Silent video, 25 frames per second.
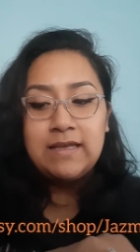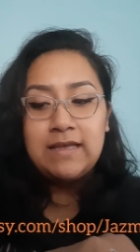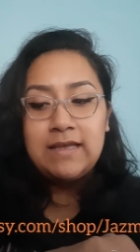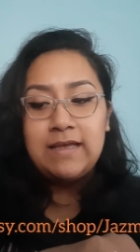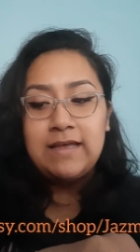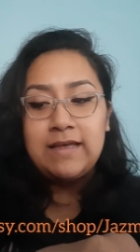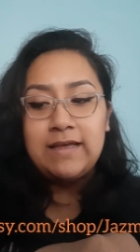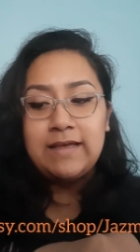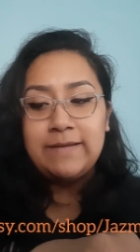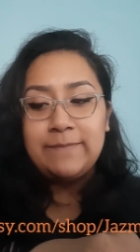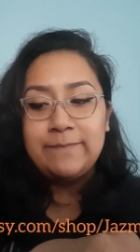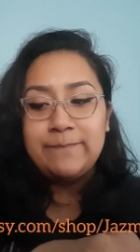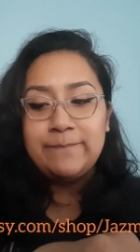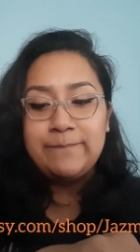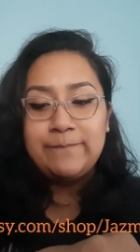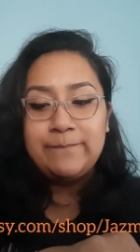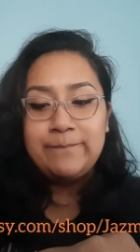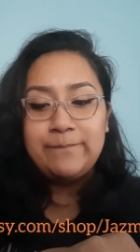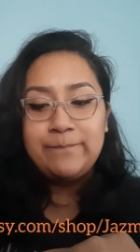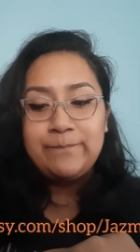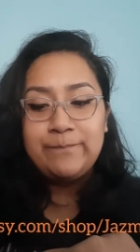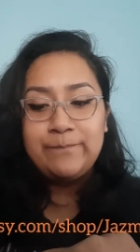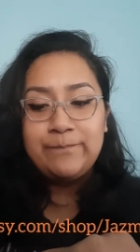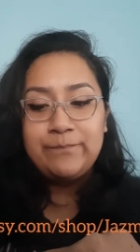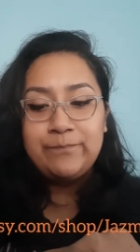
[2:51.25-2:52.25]
Um,
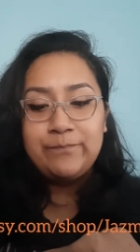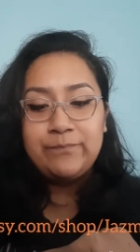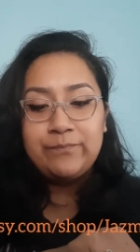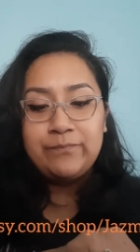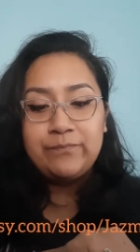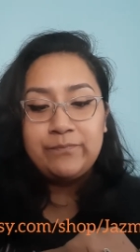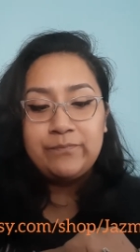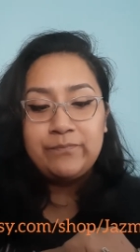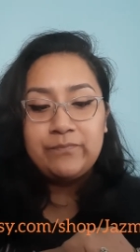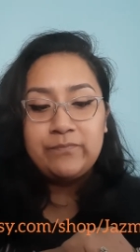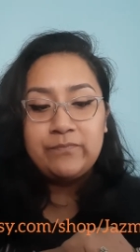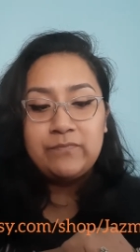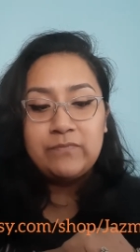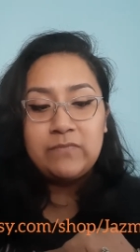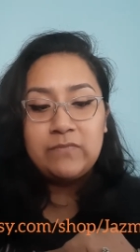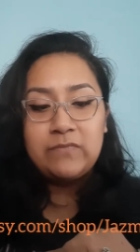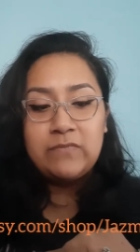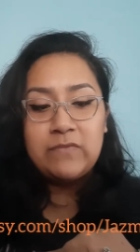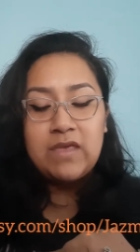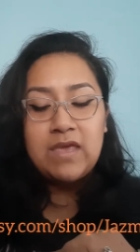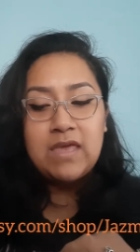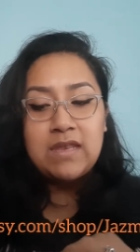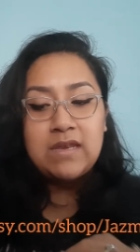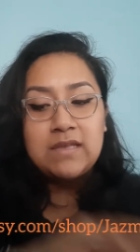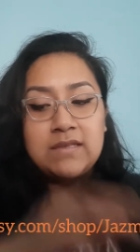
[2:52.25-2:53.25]

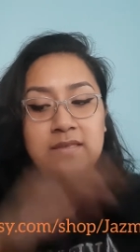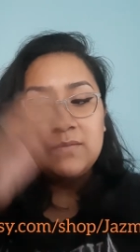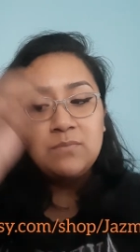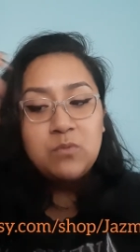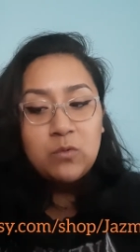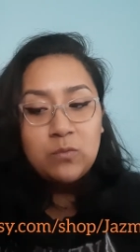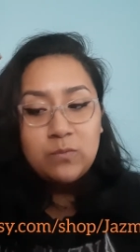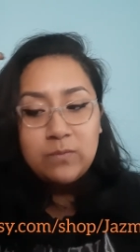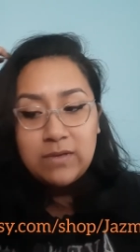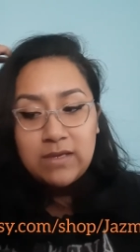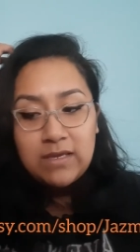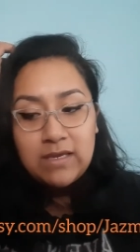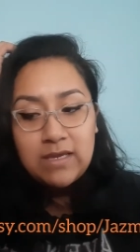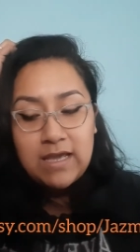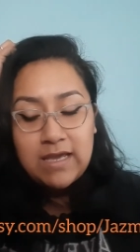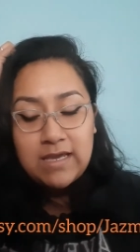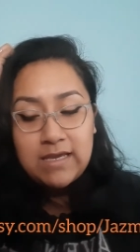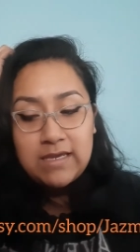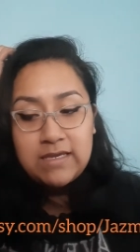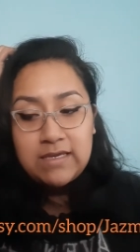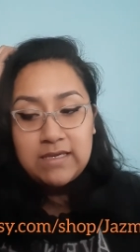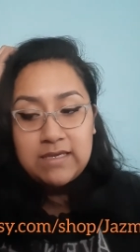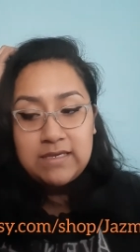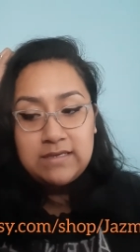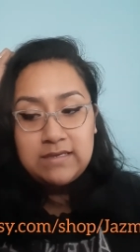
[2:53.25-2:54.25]
and at the moment,
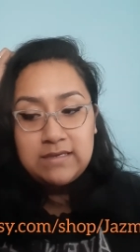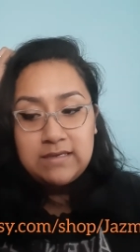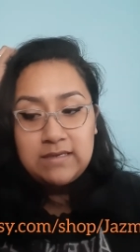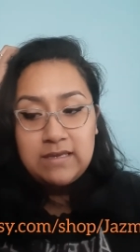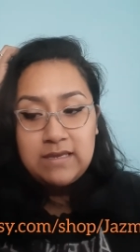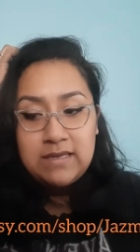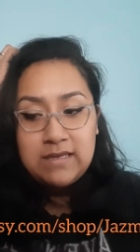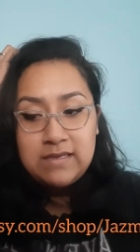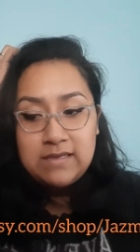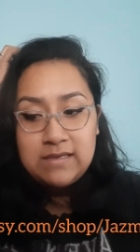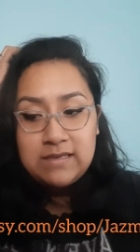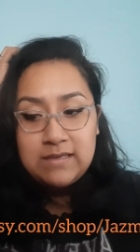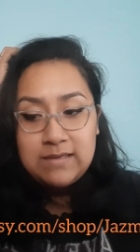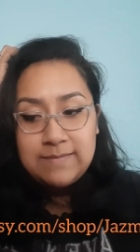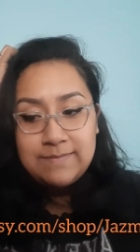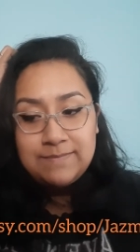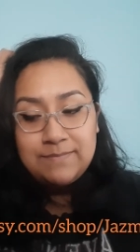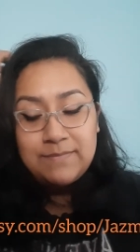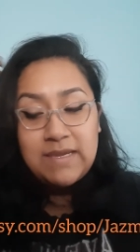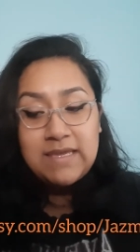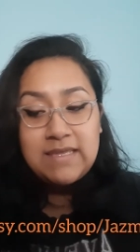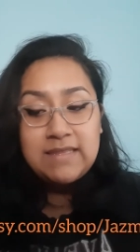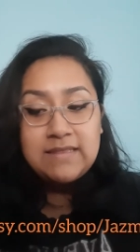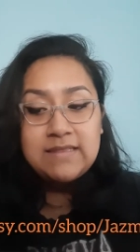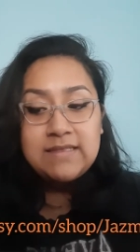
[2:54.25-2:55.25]
I
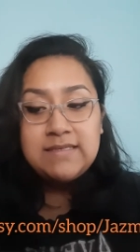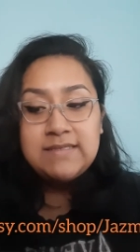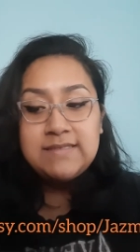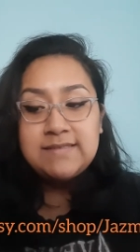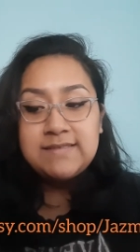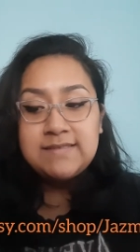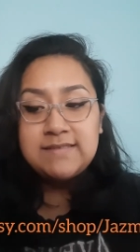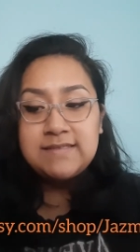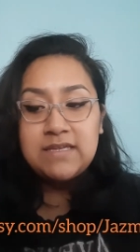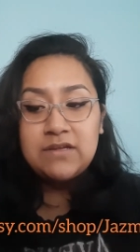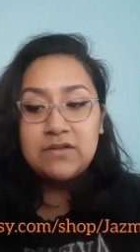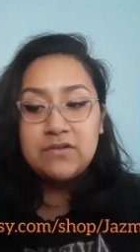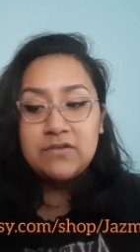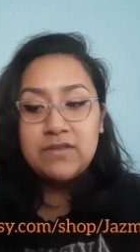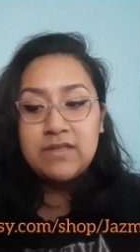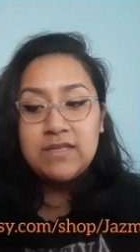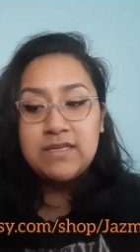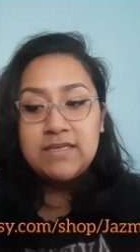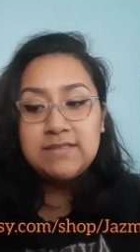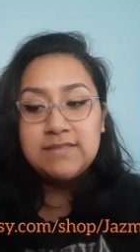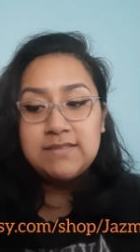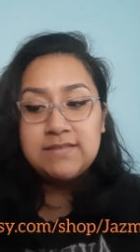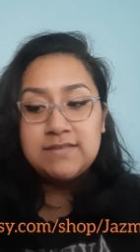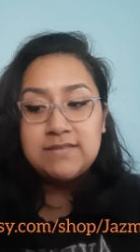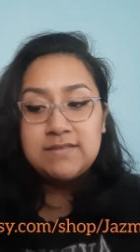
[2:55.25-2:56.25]
mainly sell
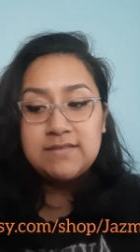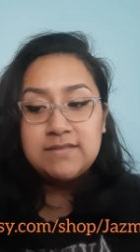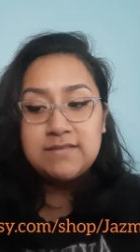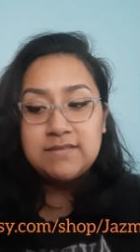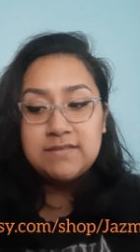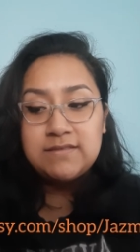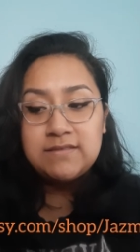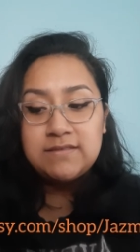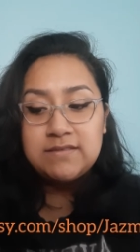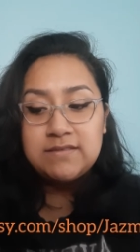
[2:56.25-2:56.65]
these